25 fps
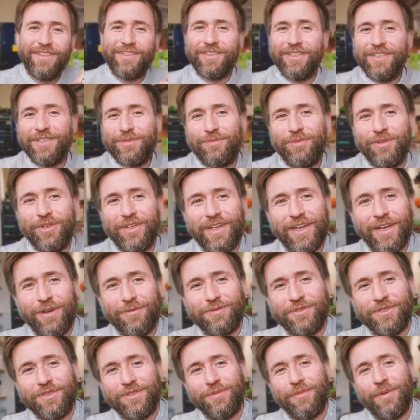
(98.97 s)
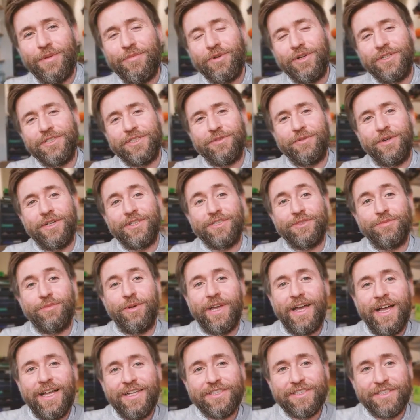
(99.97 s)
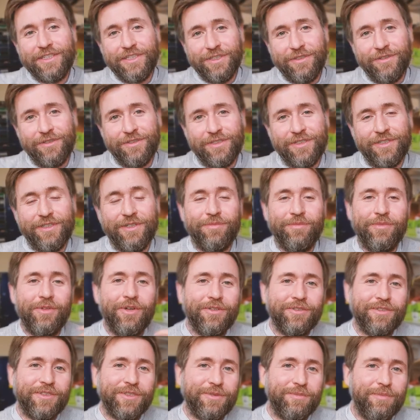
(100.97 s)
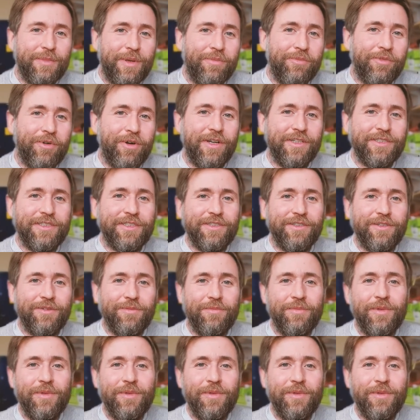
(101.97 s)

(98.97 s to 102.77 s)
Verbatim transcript: So this book helps you to memorise equations by actually using them, not just memorising them